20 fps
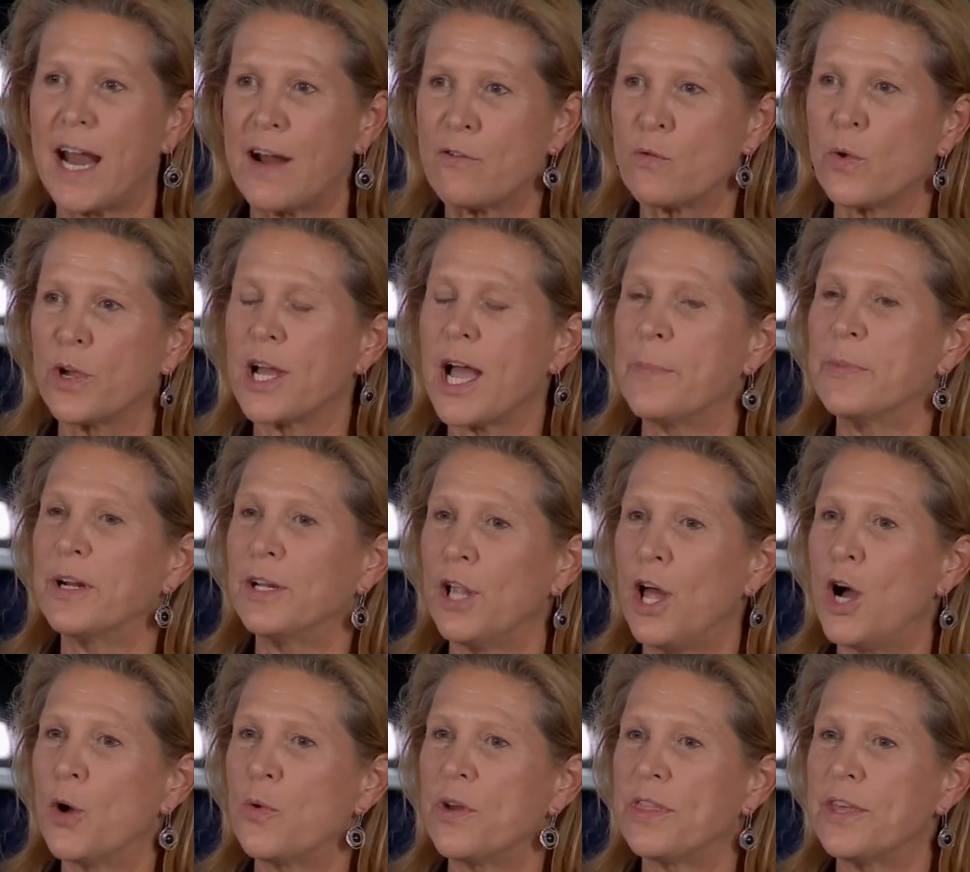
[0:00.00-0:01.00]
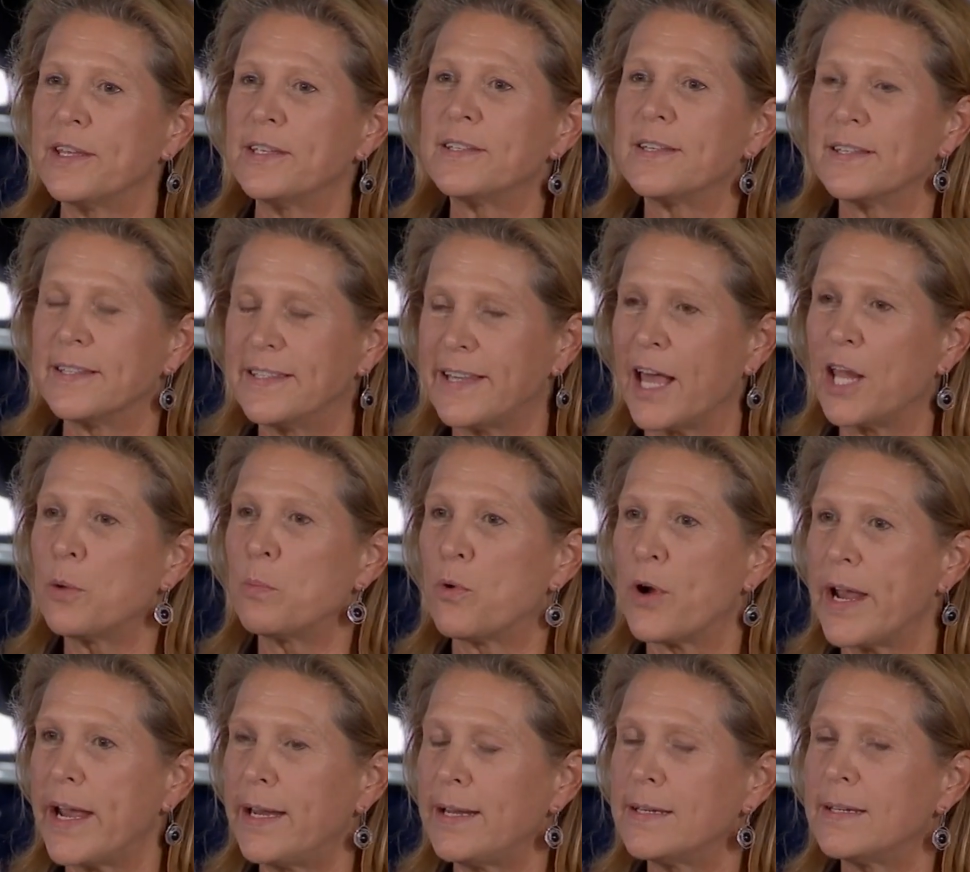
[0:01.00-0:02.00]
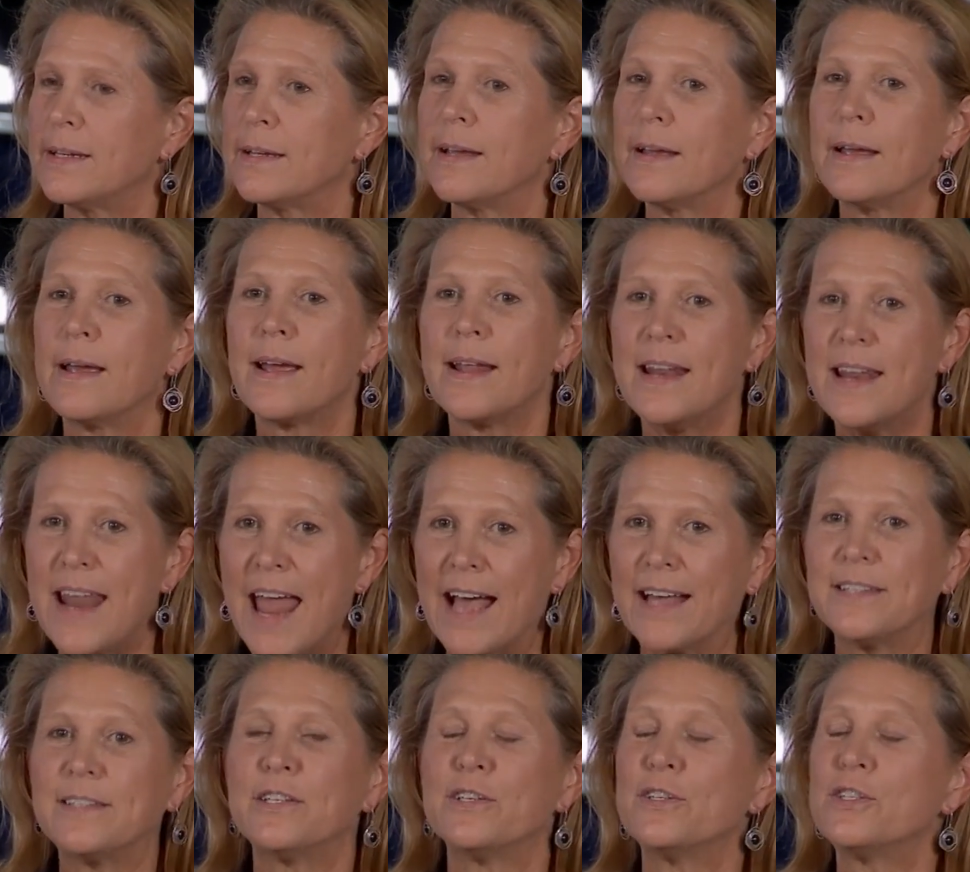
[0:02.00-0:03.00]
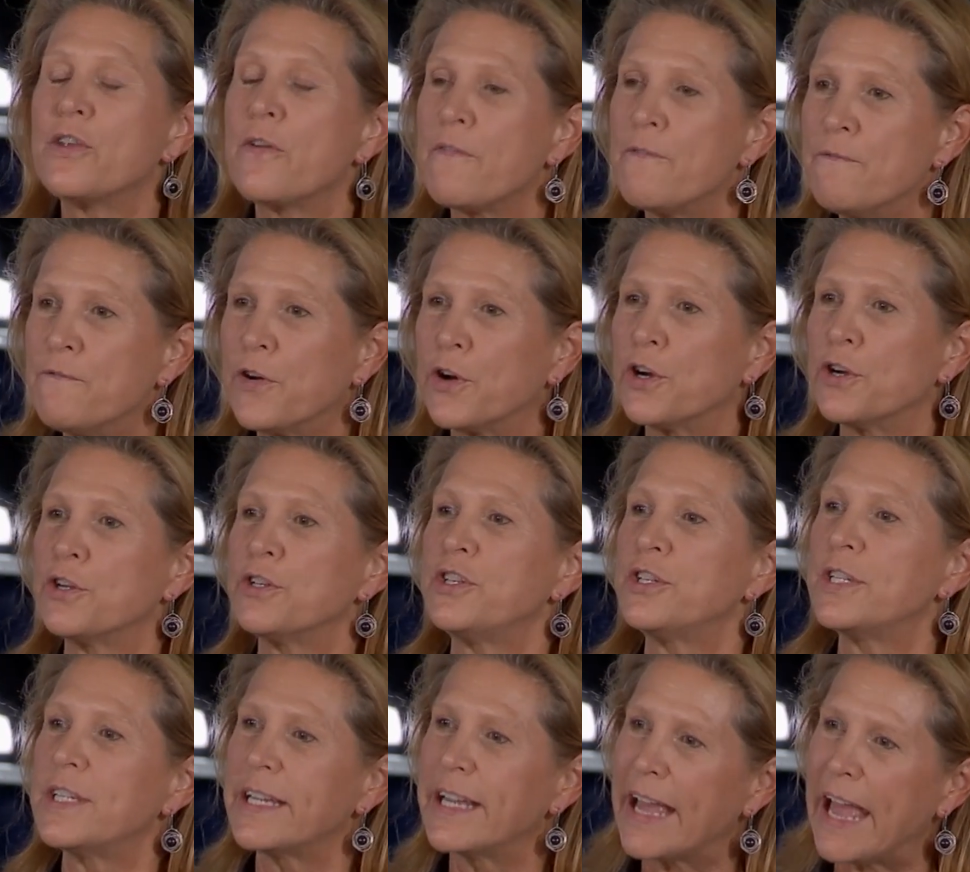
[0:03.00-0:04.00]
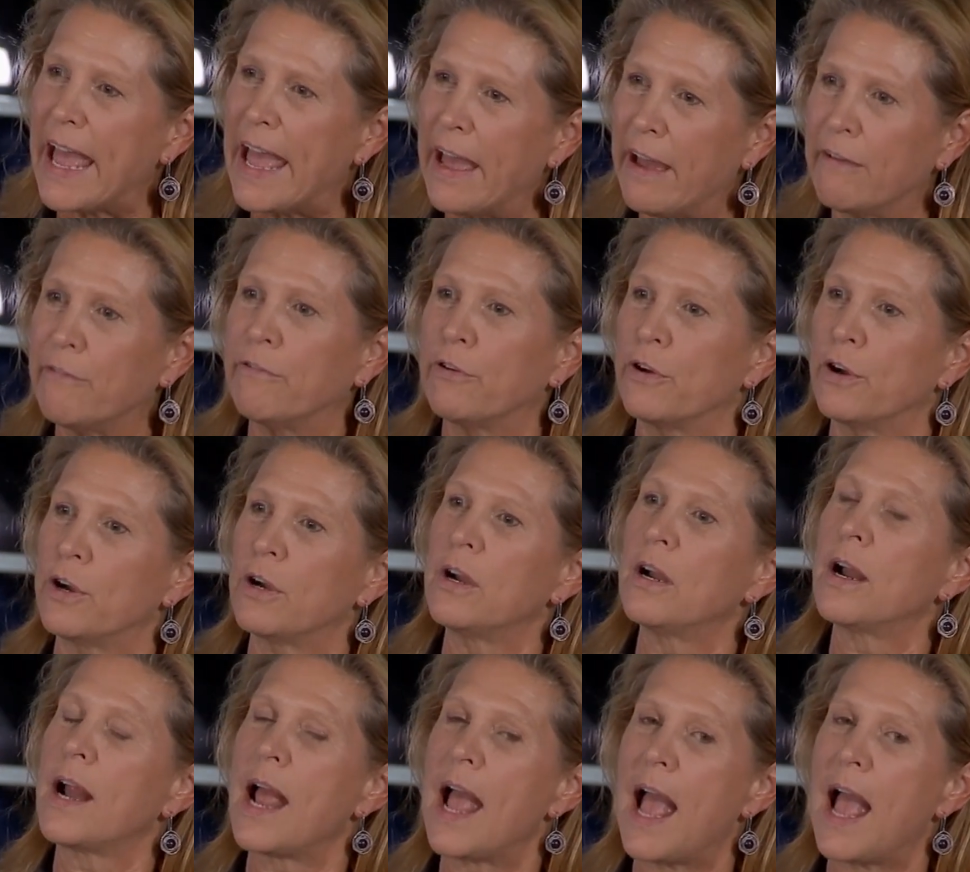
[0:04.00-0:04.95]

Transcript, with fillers: everyone coming along with us to celebrate NASA's first ever